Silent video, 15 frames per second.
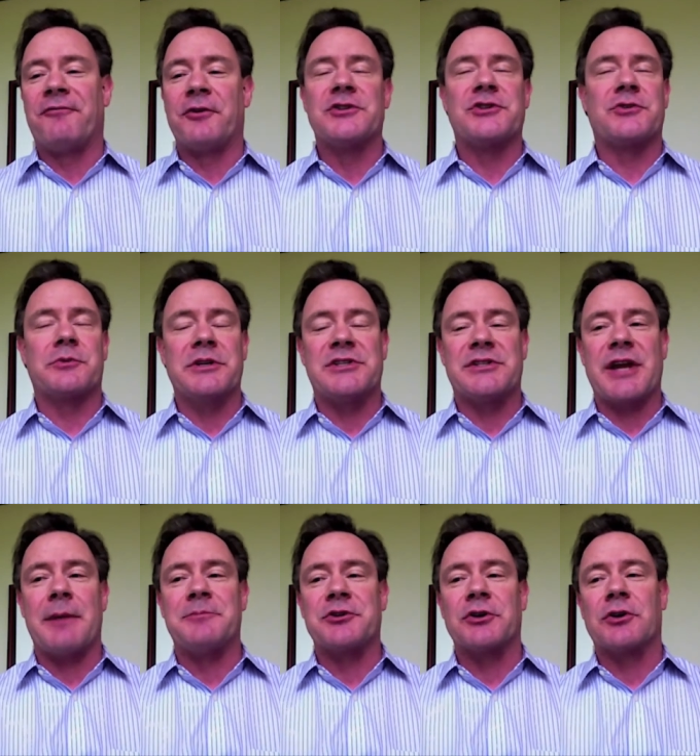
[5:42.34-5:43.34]
you know, maybe my
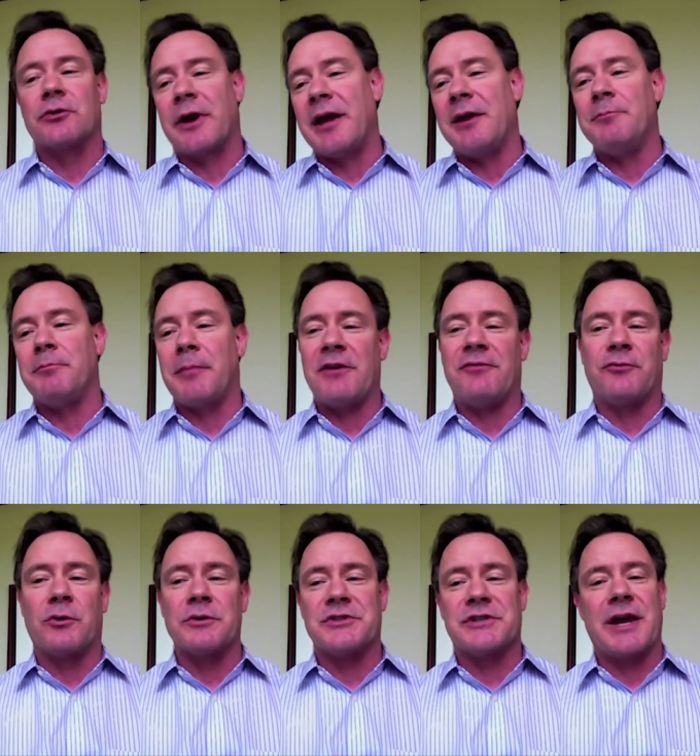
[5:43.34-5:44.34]
first three steps are
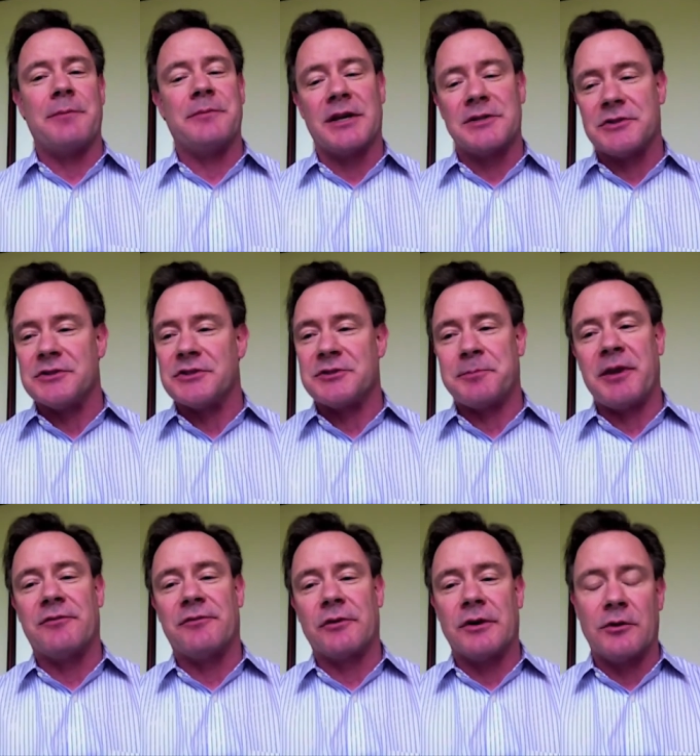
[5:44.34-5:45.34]
great. My fourth step
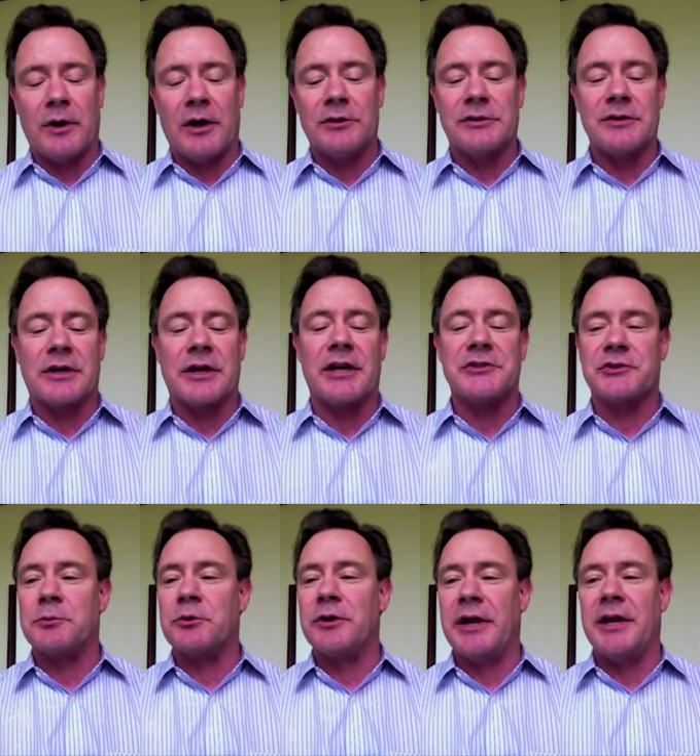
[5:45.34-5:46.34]
doesn't speak very well
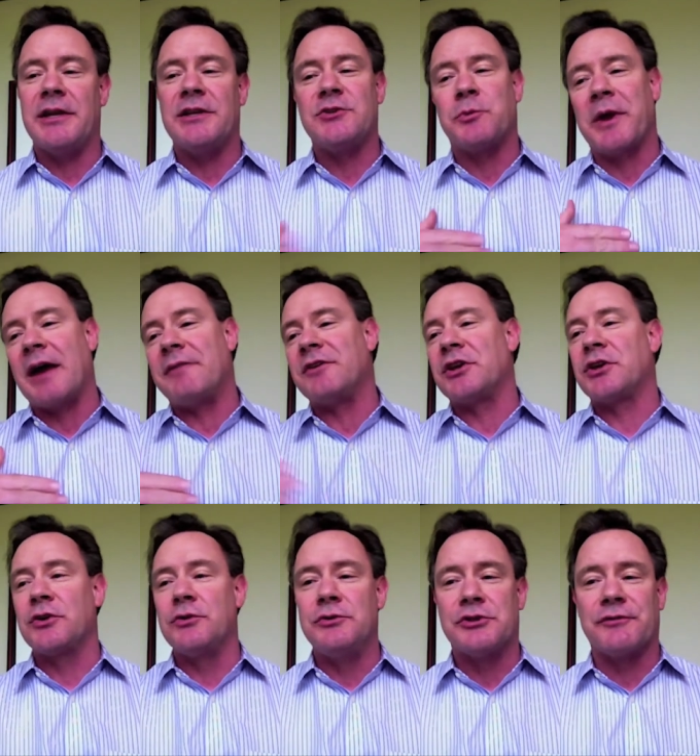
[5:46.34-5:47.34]
to the customer needs.
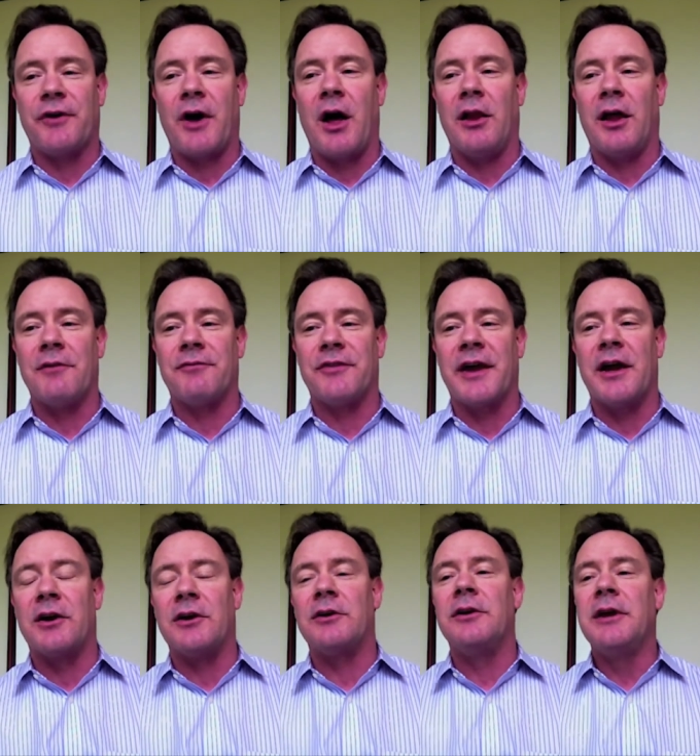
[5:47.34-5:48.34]
We have a huge
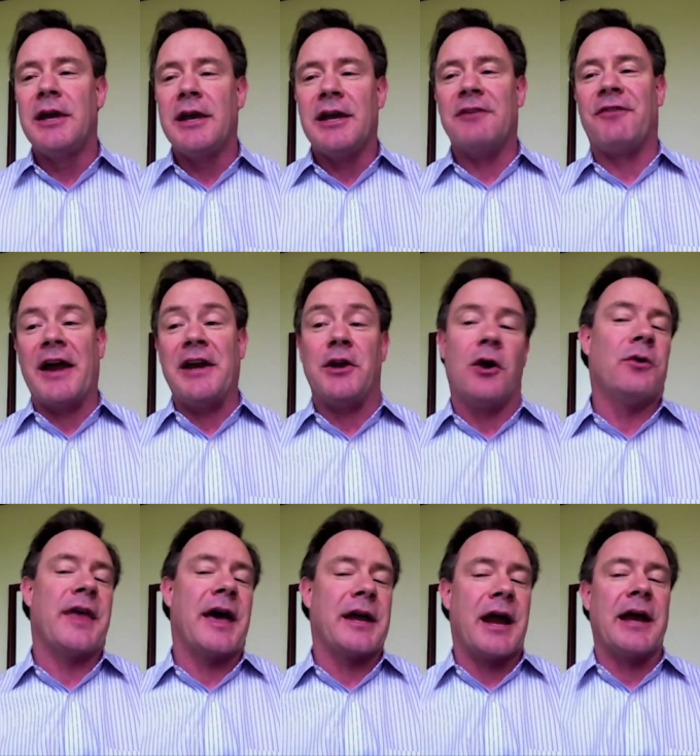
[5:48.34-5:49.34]
fall off there.
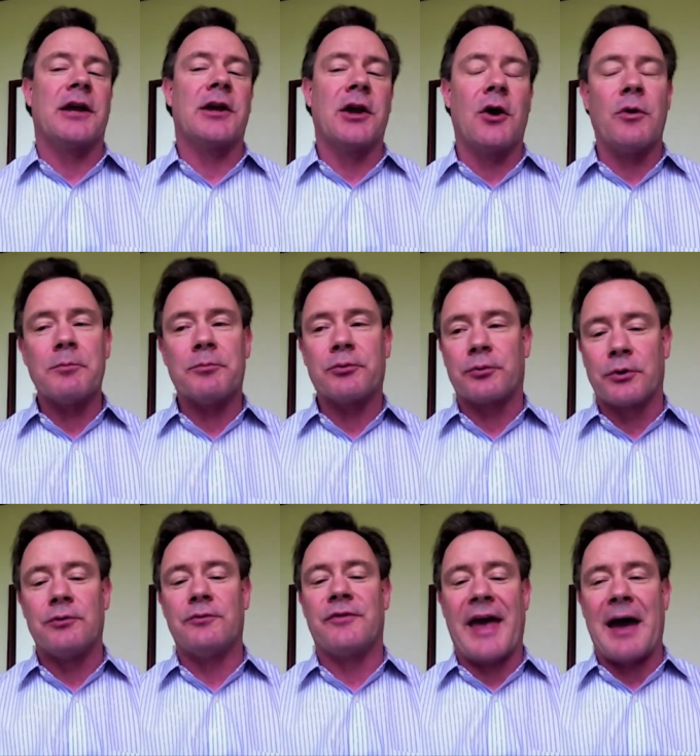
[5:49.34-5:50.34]
If I know that, I can
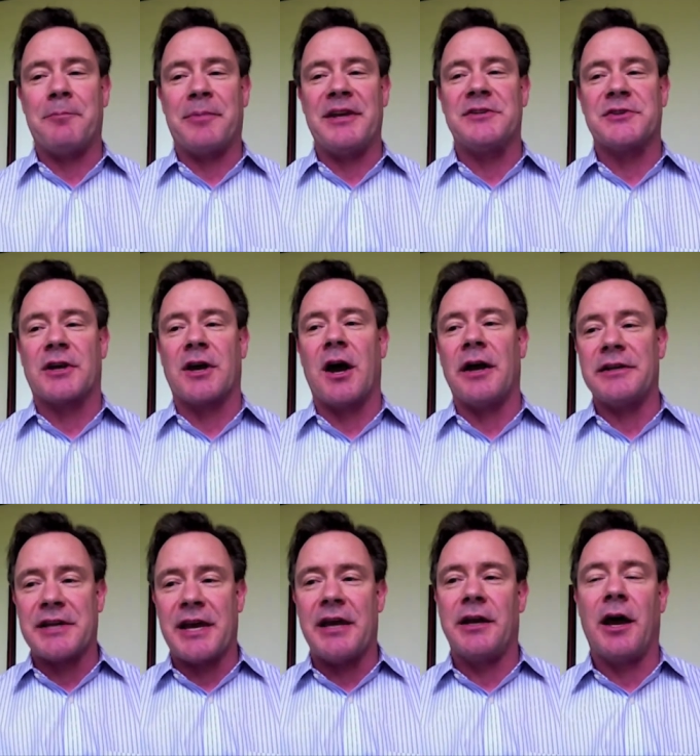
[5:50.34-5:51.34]
go improve that
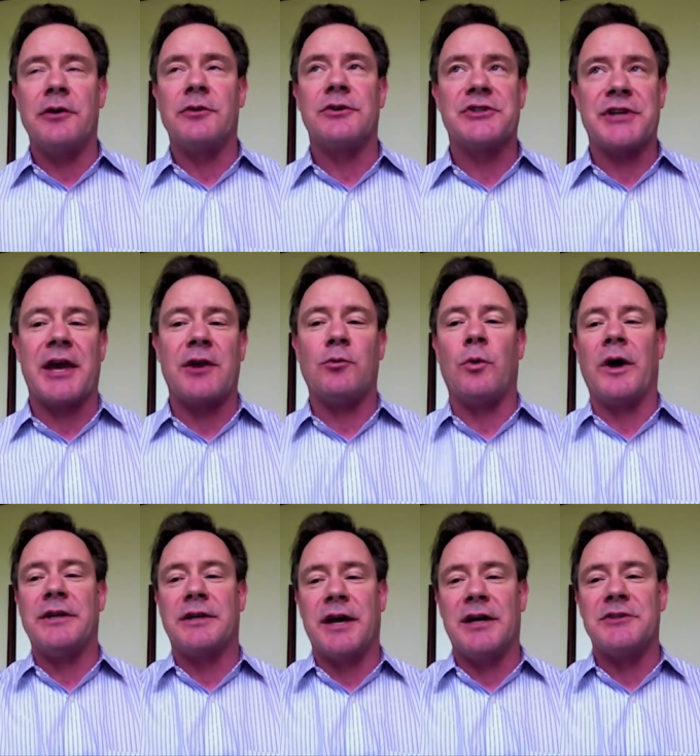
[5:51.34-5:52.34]
piece of content,
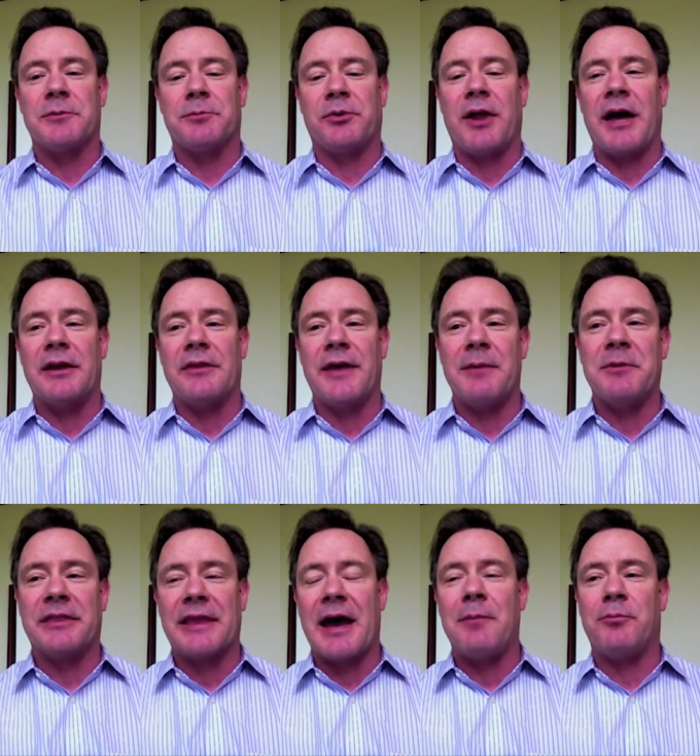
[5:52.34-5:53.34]
understand what does
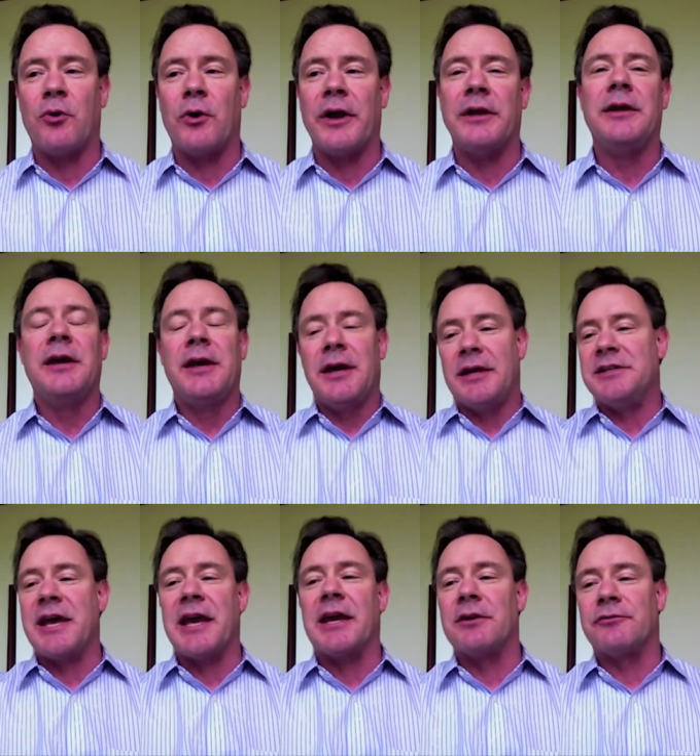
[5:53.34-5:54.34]
apply to them at that
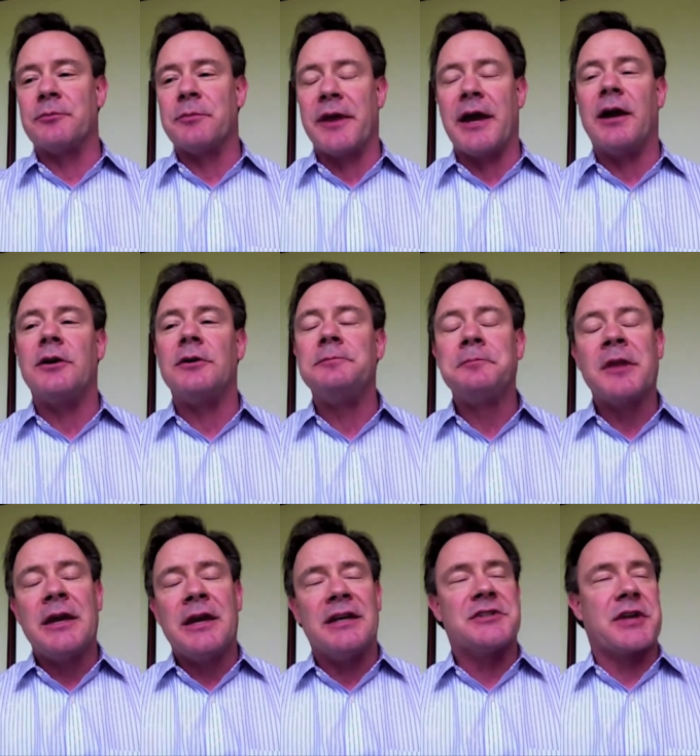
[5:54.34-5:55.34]
point, and take it from
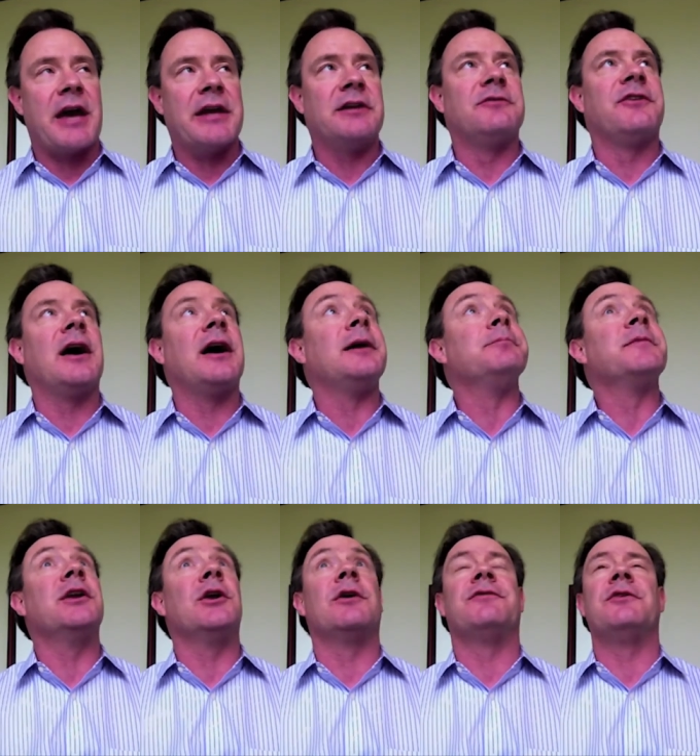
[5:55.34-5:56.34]
there. It's kind
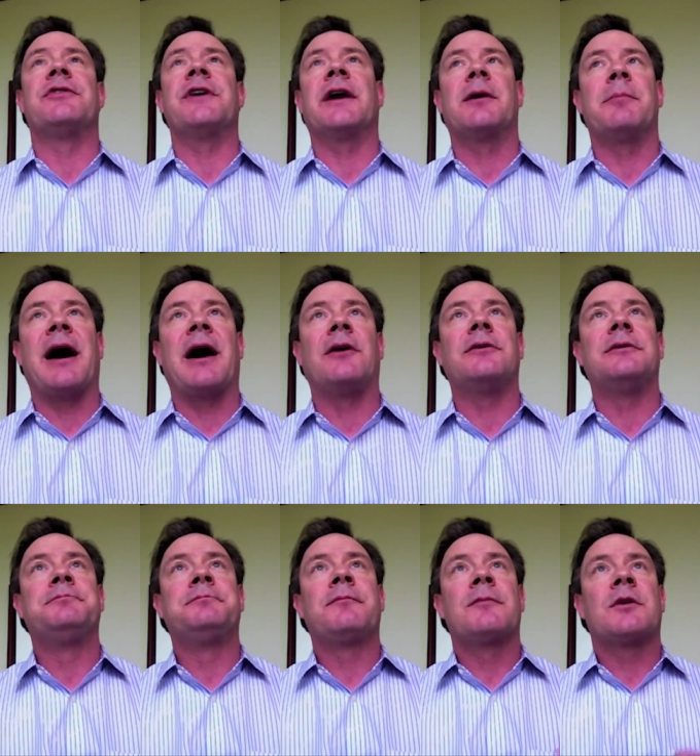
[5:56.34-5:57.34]
of, uh, you know, if you think
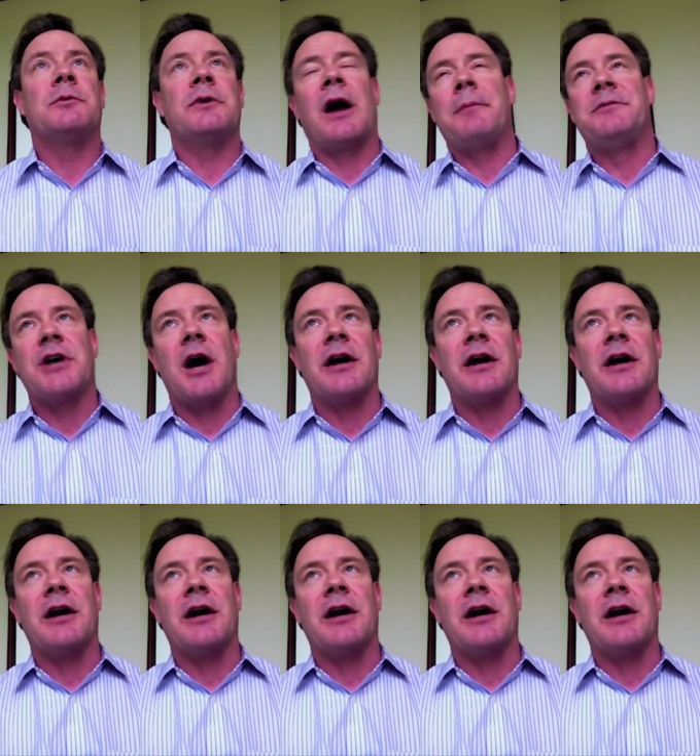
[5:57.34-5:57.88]
about,